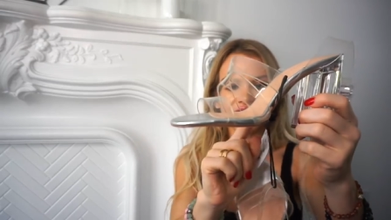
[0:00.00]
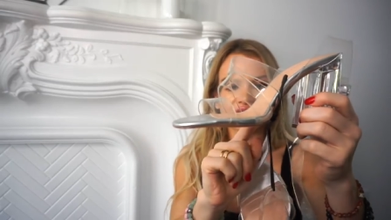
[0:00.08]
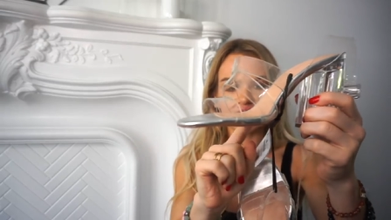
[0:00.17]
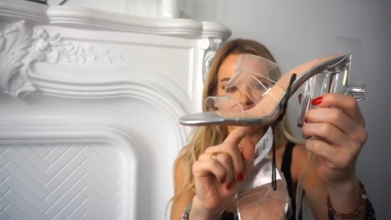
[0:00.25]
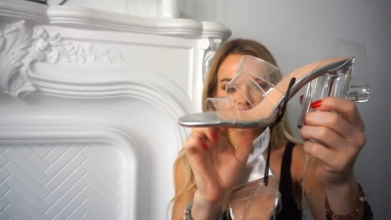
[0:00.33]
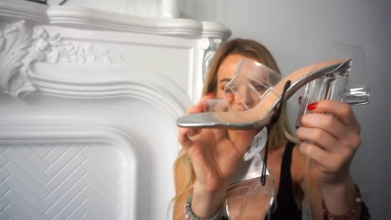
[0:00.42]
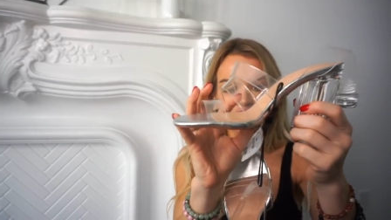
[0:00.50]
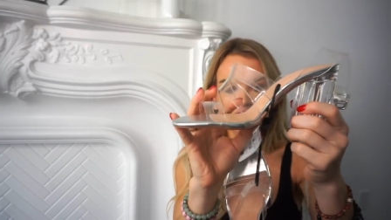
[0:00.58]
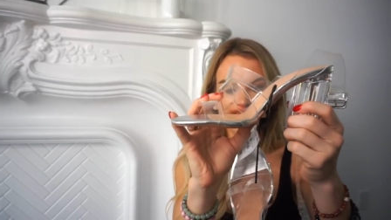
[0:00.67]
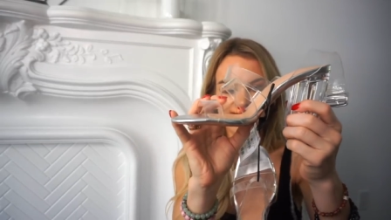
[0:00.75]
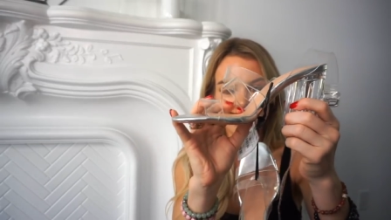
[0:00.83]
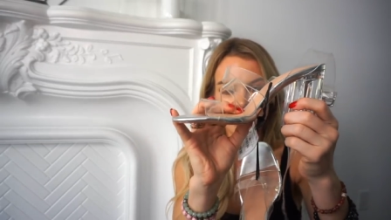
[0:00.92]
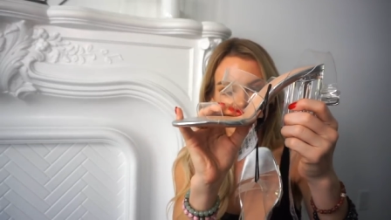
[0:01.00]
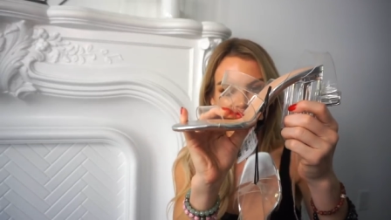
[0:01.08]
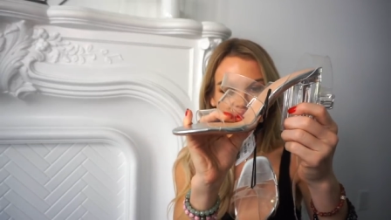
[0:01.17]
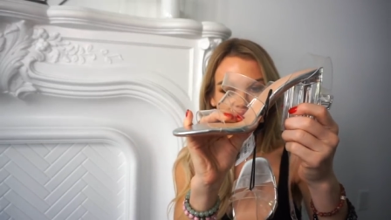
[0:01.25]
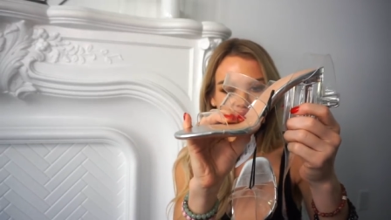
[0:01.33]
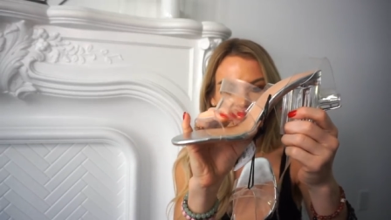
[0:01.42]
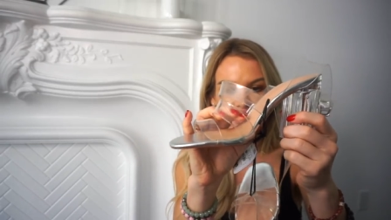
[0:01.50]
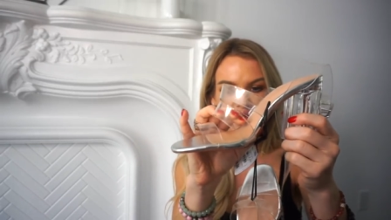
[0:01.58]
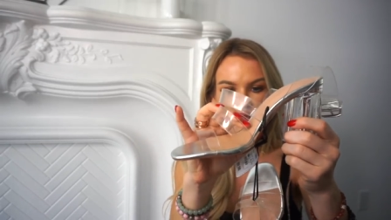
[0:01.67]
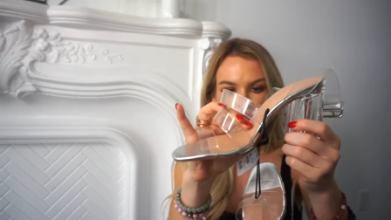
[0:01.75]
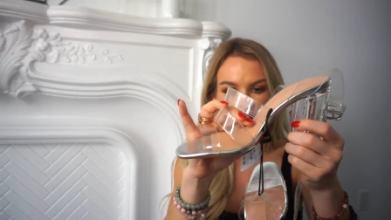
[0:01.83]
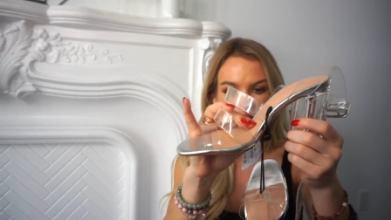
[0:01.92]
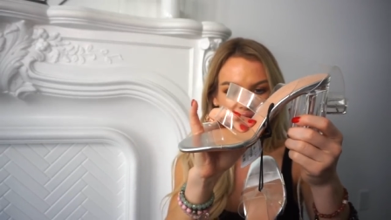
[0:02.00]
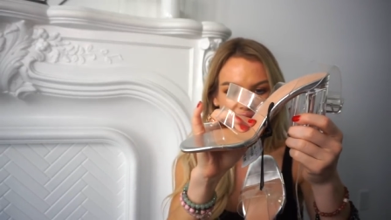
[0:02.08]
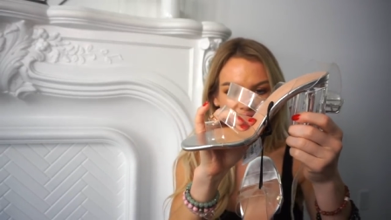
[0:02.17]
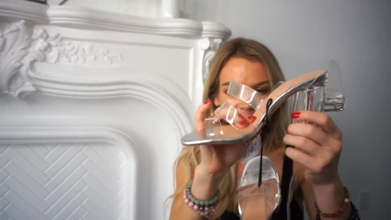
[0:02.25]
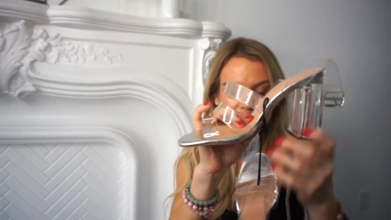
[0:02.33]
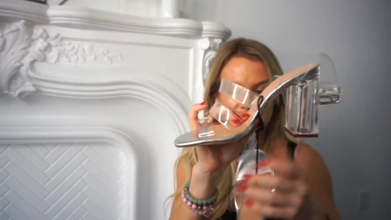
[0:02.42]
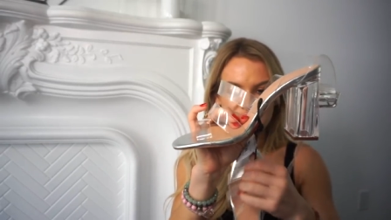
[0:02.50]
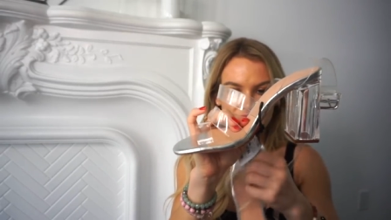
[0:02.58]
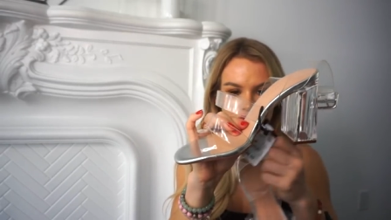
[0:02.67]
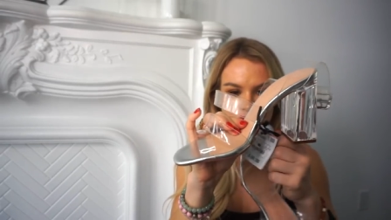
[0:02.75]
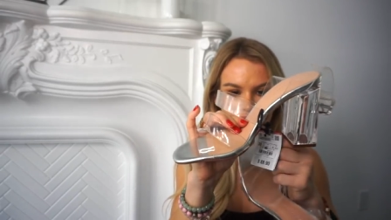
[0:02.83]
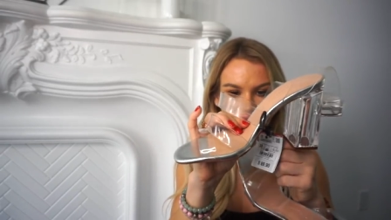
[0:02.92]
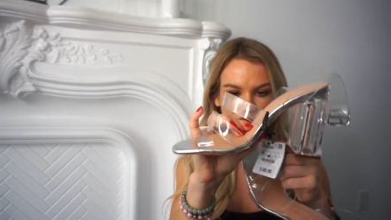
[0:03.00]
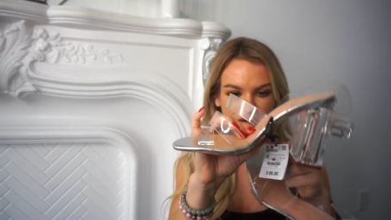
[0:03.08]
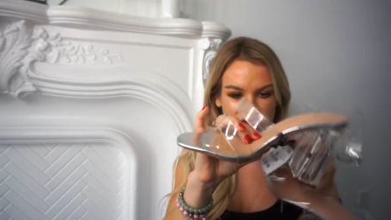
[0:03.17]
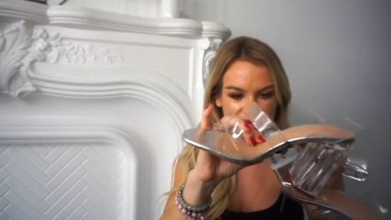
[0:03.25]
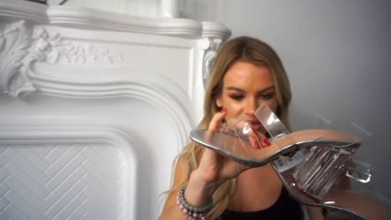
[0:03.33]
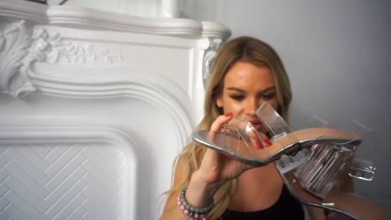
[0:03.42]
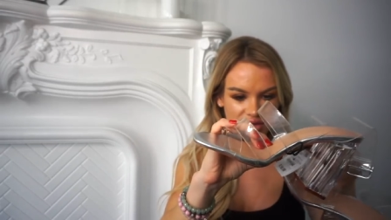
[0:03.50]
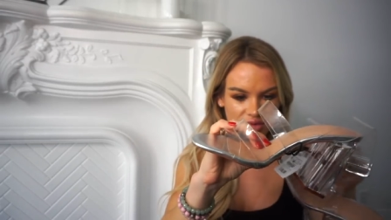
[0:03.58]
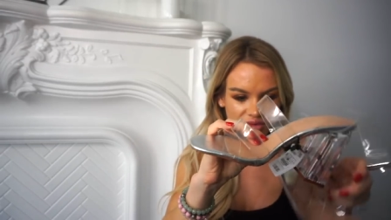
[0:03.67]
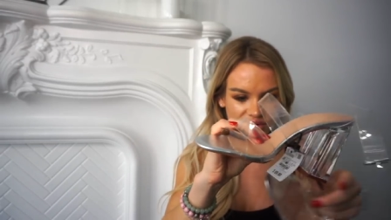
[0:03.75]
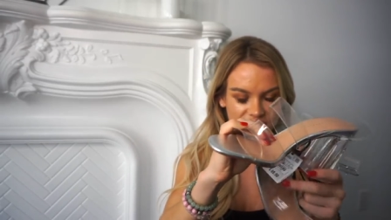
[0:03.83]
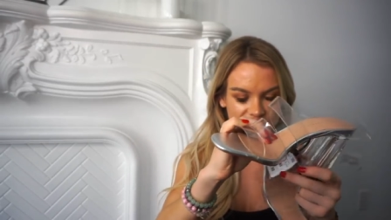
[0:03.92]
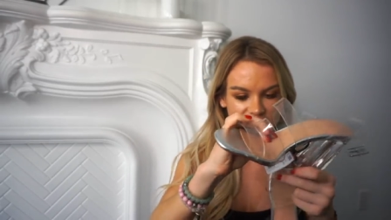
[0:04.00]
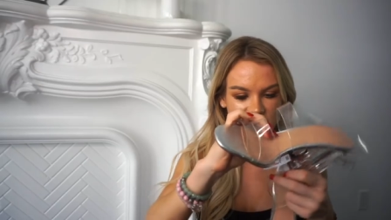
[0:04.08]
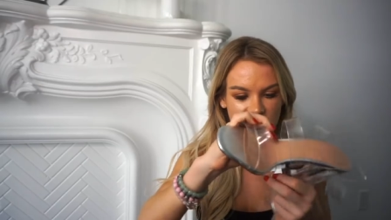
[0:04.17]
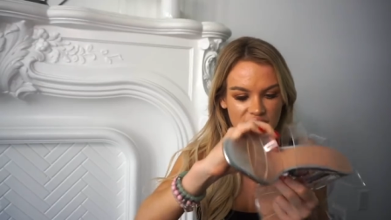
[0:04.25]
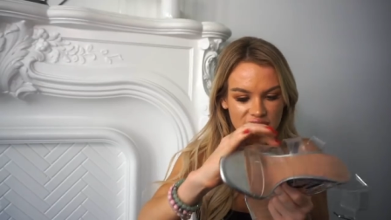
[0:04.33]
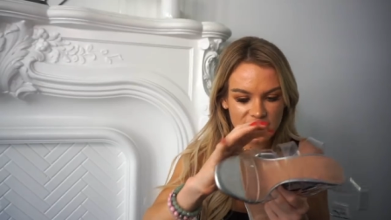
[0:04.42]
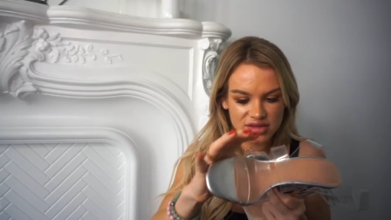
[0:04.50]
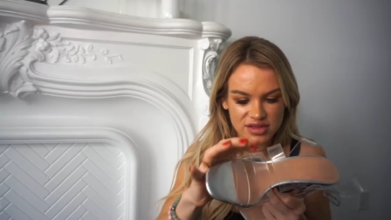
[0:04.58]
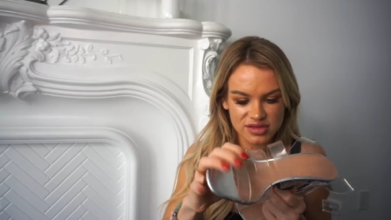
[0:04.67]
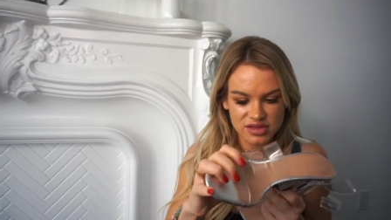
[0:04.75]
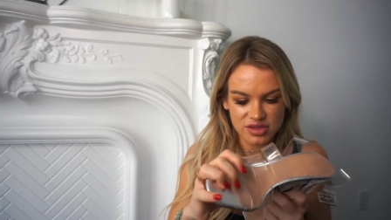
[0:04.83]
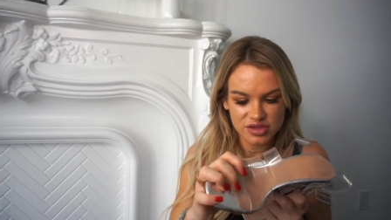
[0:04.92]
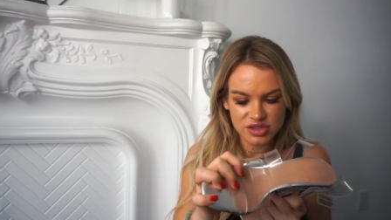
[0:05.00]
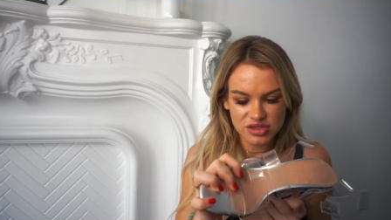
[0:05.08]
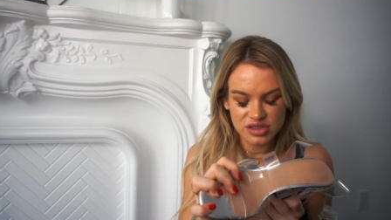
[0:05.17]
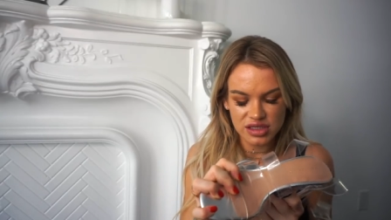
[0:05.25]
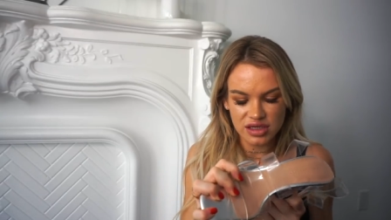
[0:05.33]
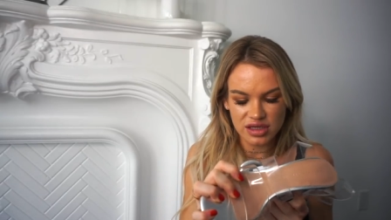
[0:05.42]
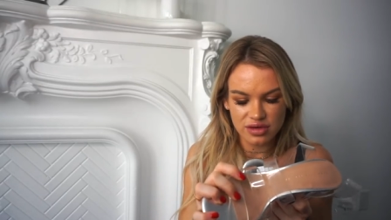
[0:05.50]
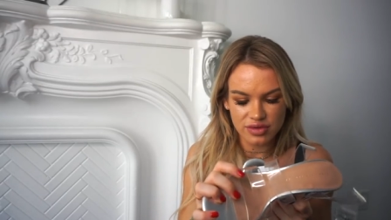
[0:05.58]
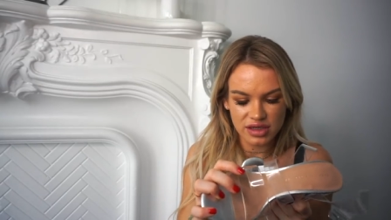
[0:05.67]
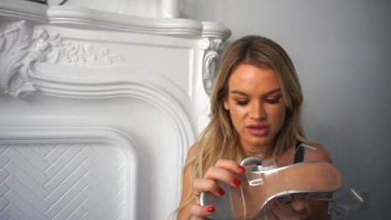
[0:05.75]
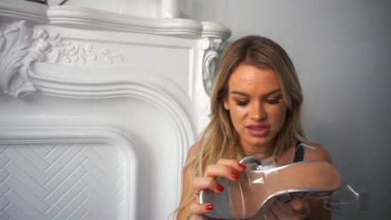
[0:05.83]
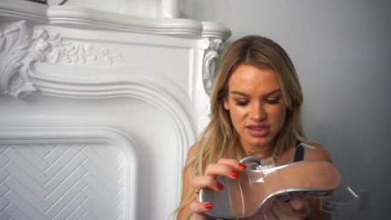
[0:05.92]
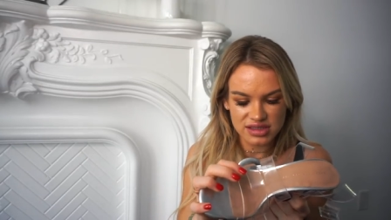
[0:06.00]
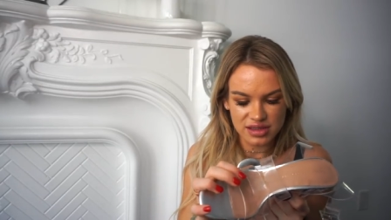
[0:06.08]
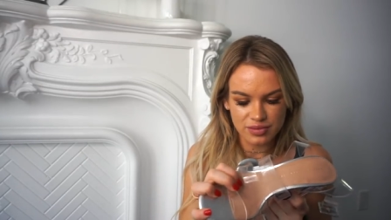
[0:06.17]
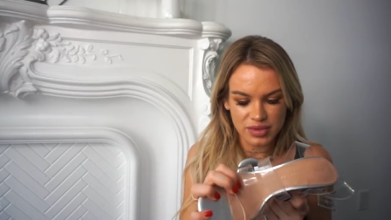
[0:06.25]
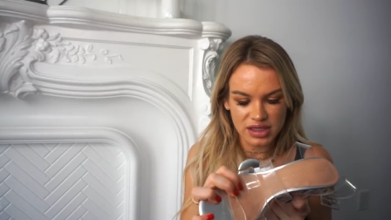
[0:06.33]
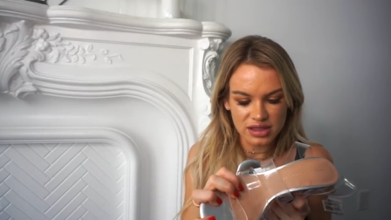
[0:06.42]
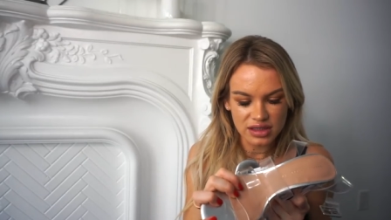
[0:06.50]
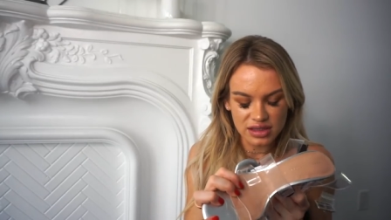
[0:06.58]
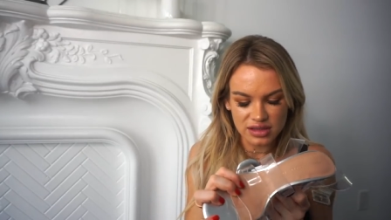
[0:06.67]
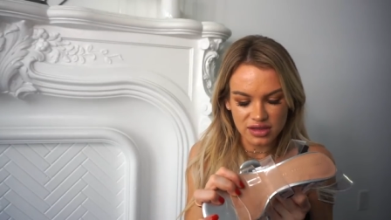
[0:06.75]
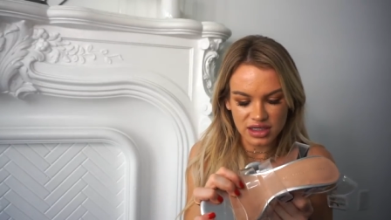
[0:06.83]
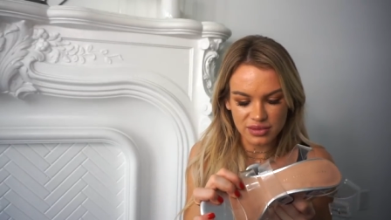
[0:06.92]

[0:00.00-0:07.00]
the silver on the side, and then like already like oh so Zara shoes like it already looks like it's like peeling a little.